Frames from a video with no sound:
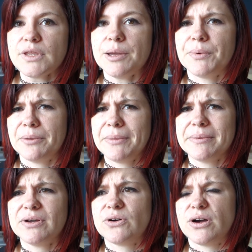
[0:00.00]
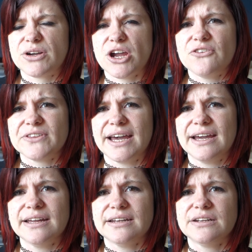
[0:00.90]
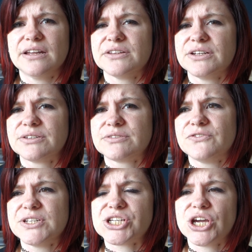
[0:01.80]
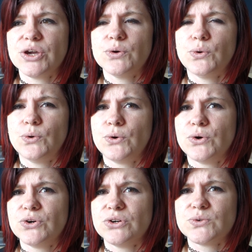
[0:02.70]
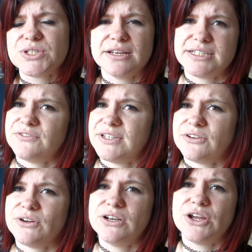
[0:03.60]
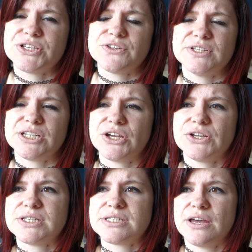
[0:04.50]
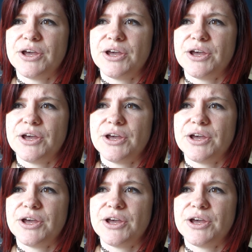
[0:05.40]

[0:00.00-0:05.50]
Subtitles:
But maybe I'll go over that in another video, or alternatively there are loads of videos